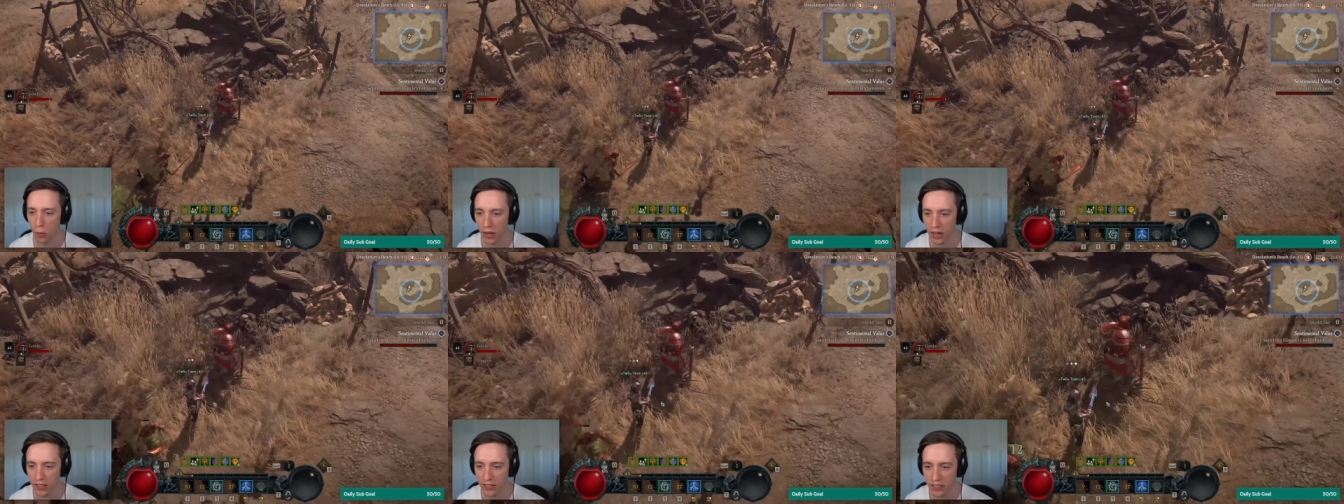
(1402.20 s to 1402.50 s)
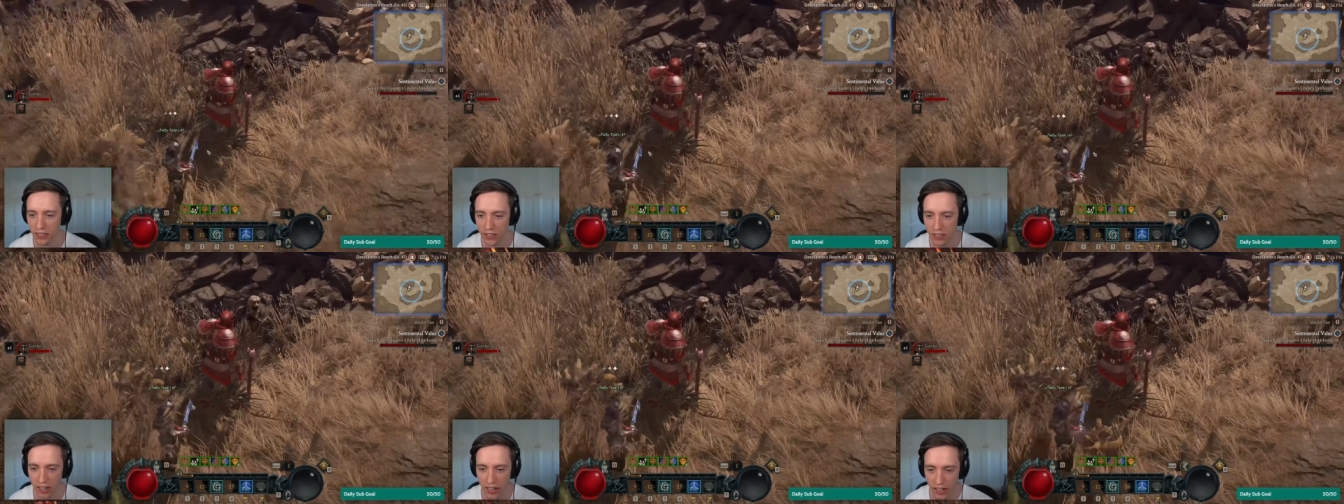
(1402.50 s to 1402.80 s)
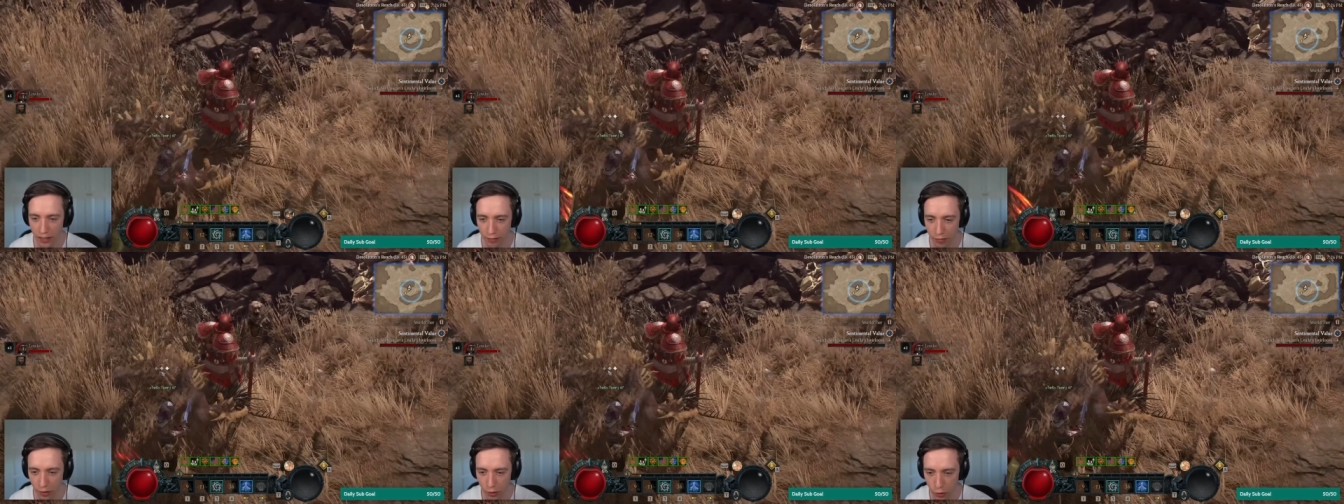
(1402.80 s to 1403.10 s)
Why does this
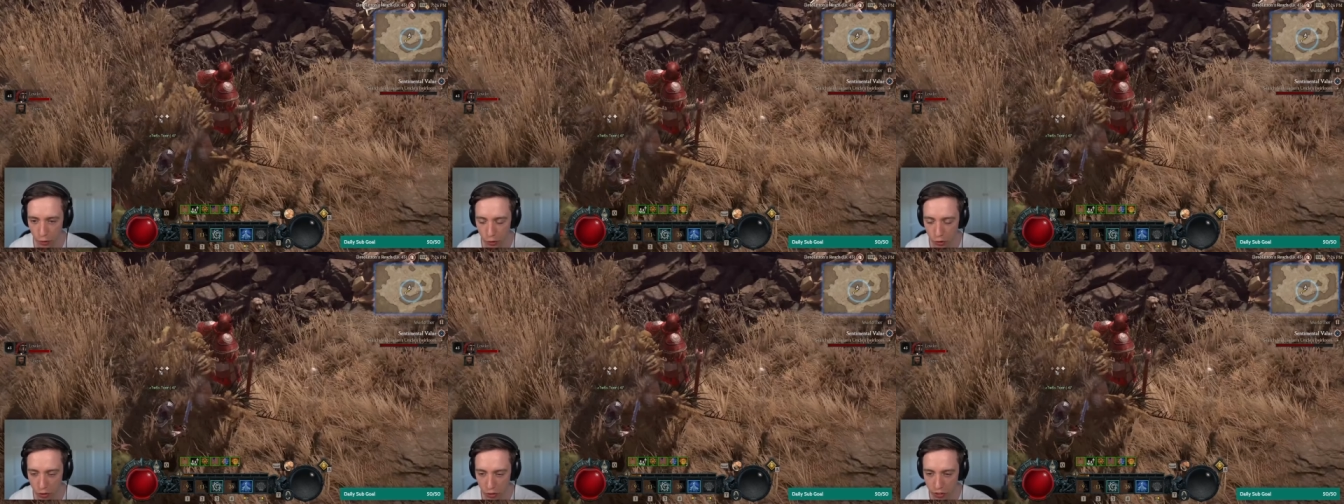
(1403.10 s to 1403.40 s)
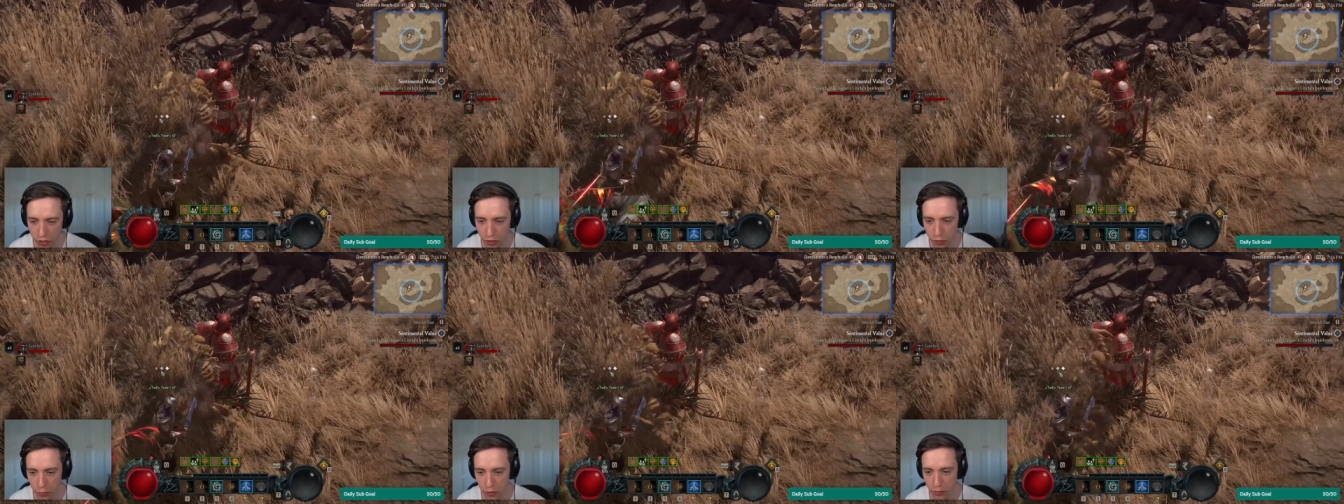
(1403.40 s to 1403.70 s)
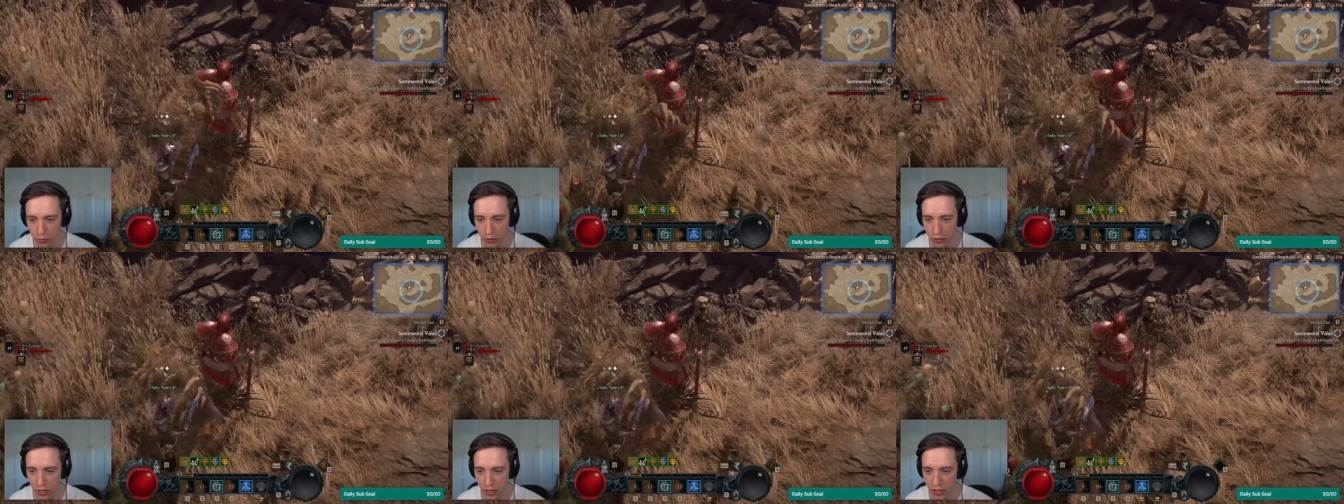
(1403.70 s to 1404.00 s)
guy have little dots
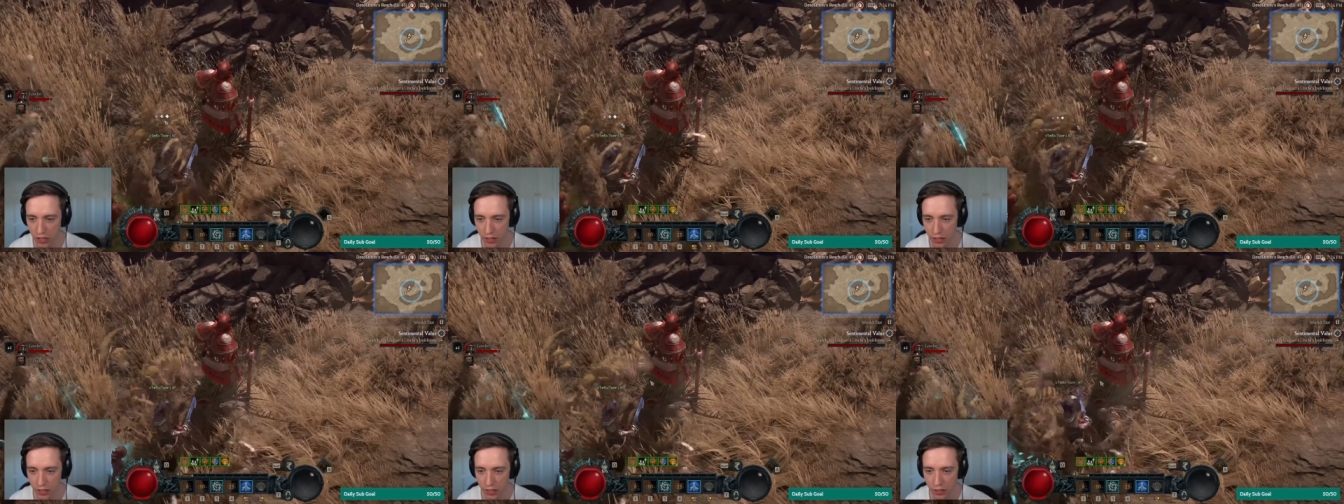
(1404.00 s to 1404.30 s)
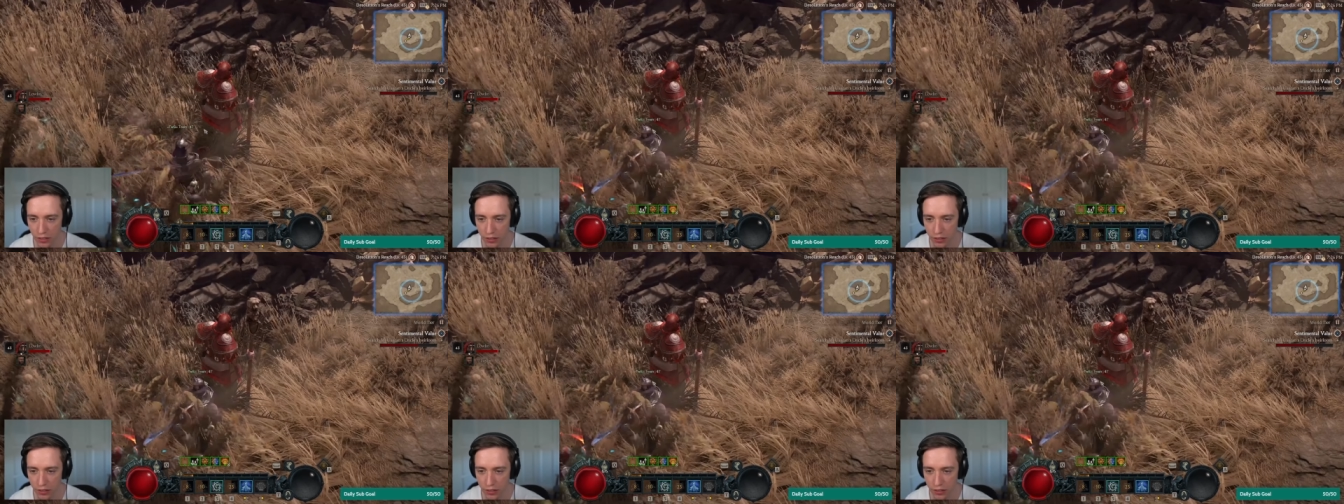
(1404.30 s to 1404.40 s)
above his head?